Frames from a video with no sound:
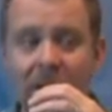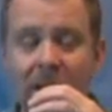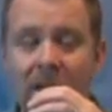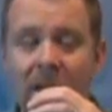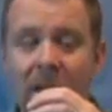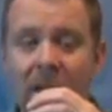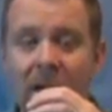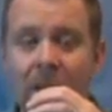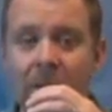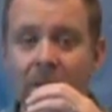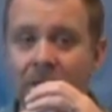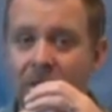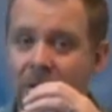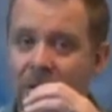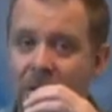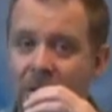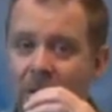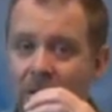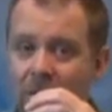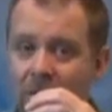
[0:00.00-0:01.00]
helicopters.
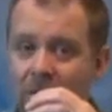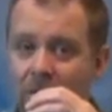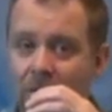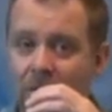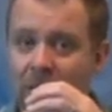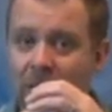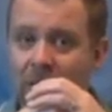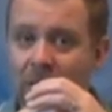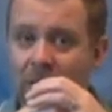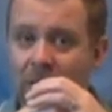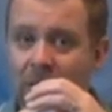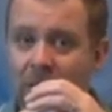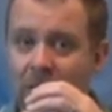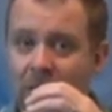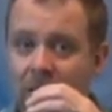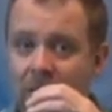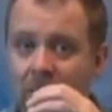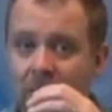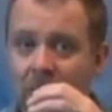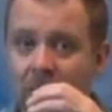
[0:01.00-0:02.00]
They're not real
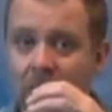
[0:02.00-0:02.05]
precise.